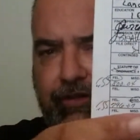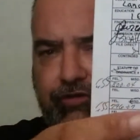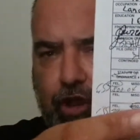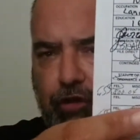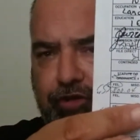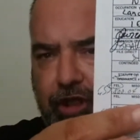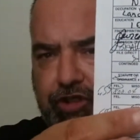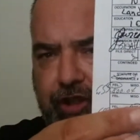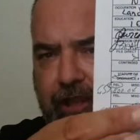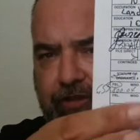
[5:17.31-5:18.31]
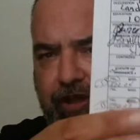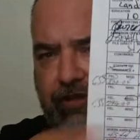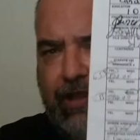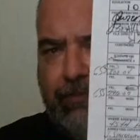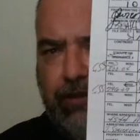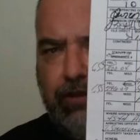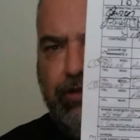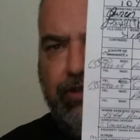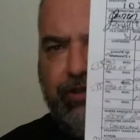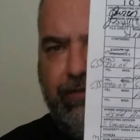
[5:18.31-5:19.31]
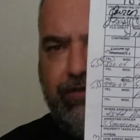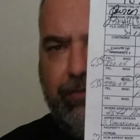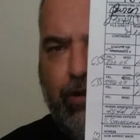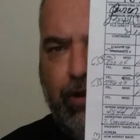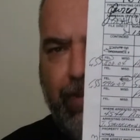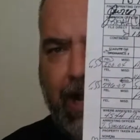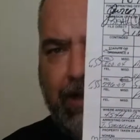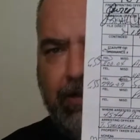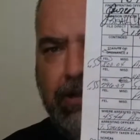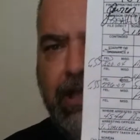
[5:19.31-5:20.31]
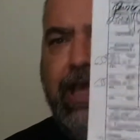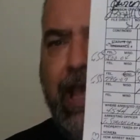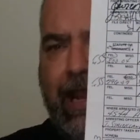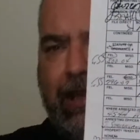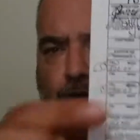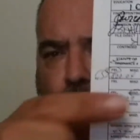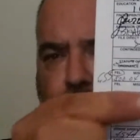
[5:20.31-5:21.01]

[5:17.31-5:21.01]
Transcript: no such thing as an attempted lewd and lascivious upon a minor. And in order